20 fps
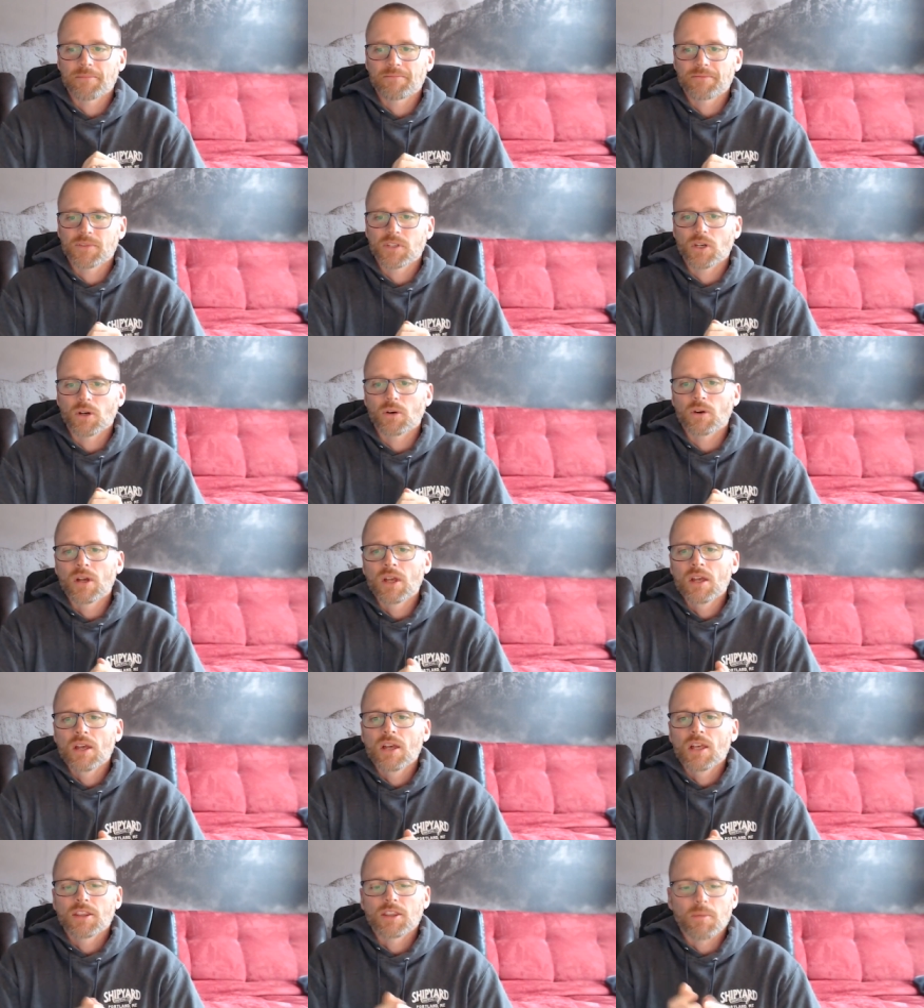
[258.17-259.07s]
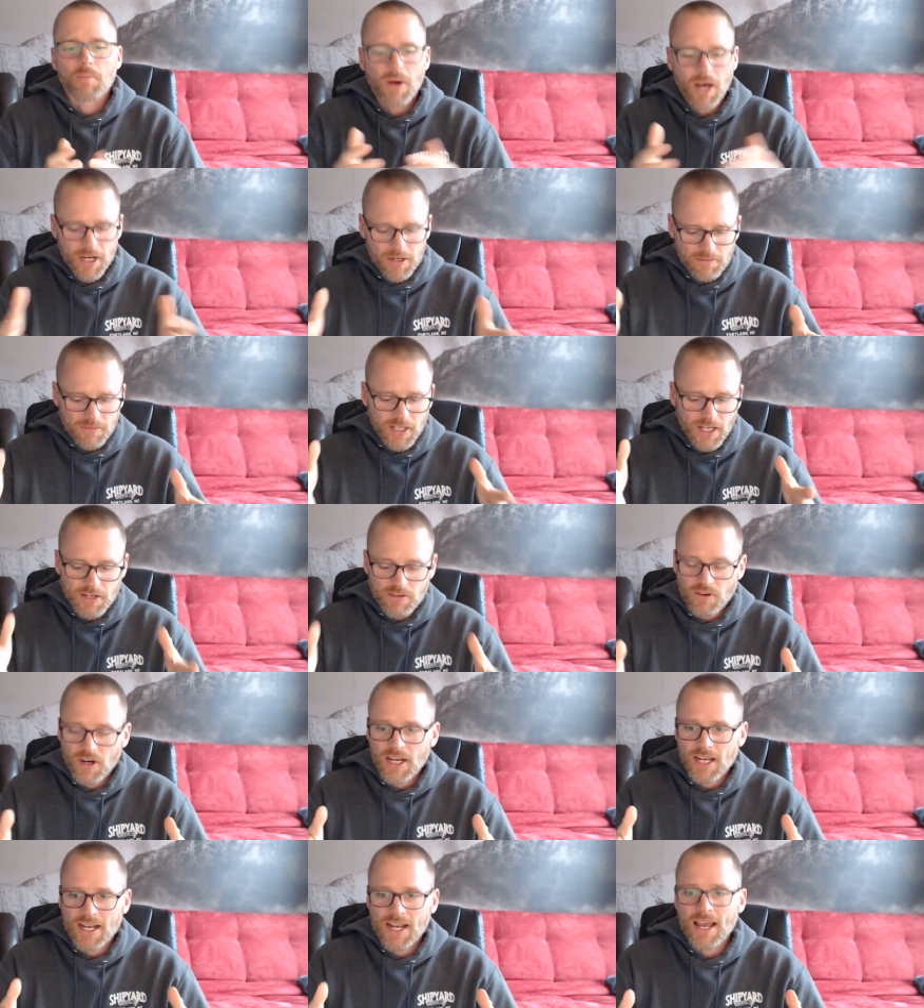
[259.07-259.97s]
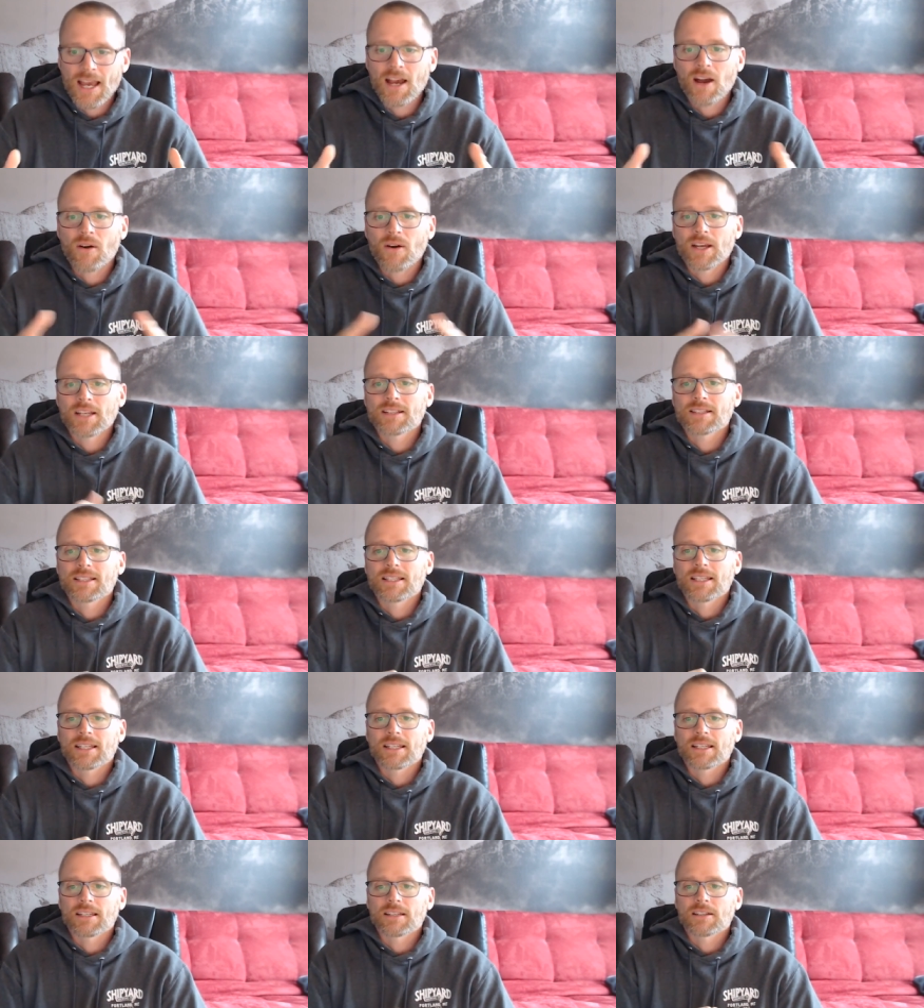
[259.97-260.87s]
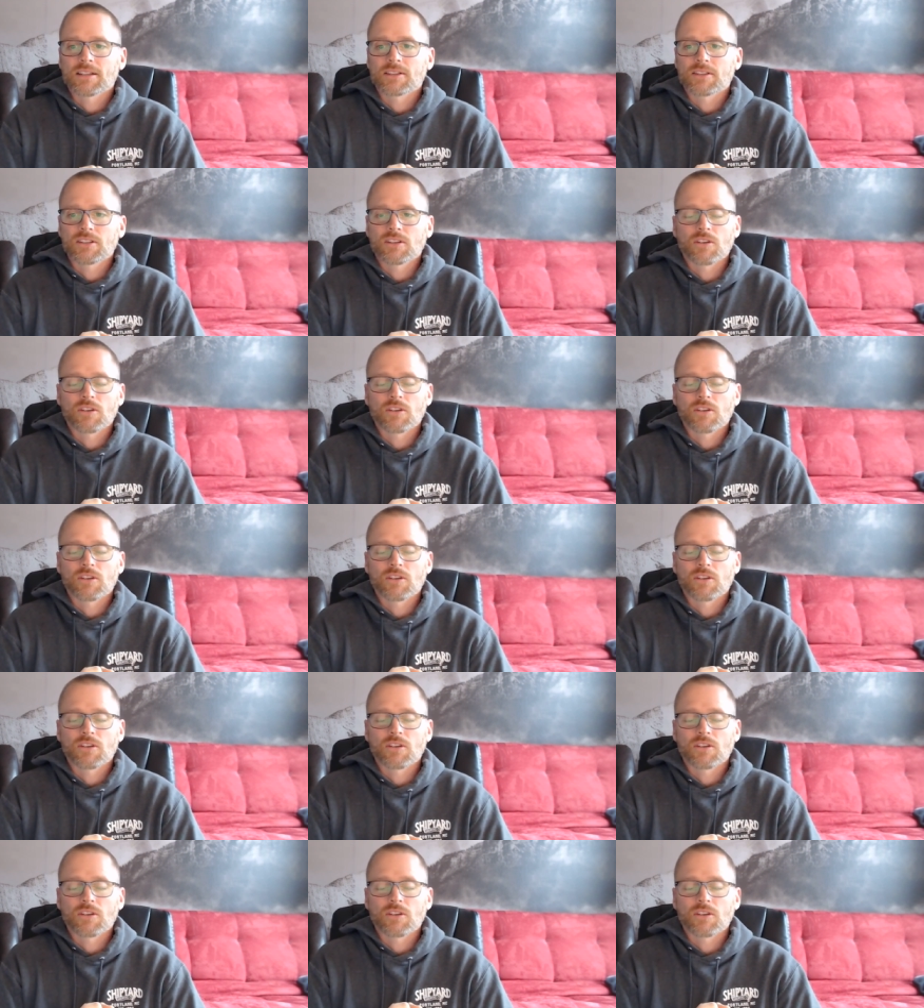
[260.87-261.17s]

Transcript: So the bottom line right now I see is,